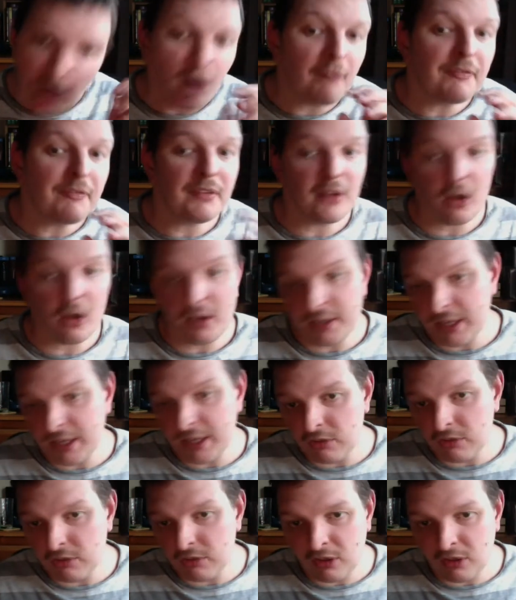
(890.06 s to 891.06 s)
I can
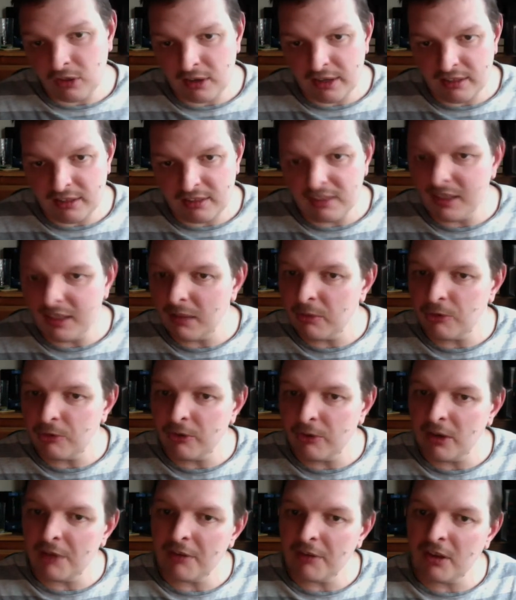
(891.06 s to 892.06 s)
now start collecting games for
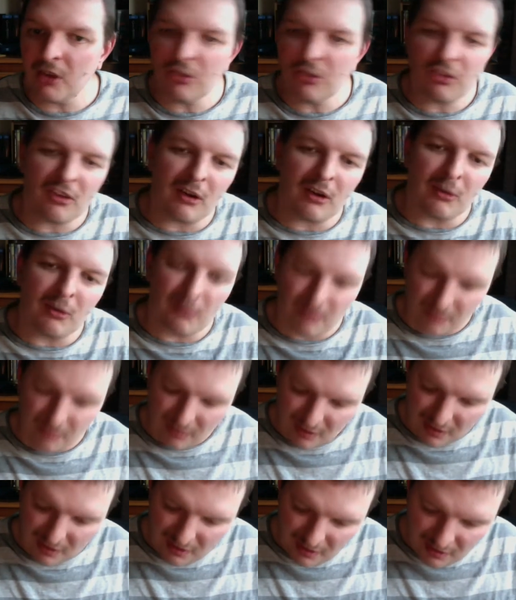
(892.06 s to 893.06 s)
another console.
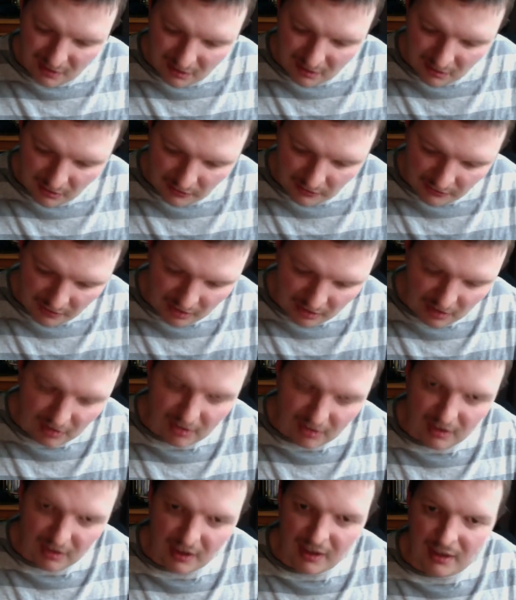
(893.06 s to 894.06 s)
Right, this
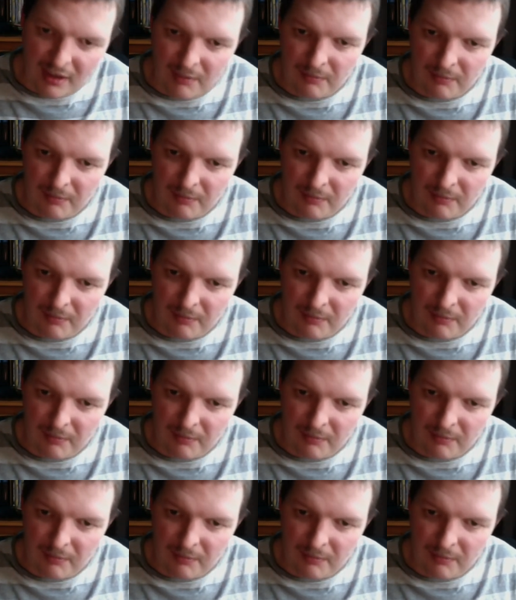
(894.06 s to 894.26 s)
is the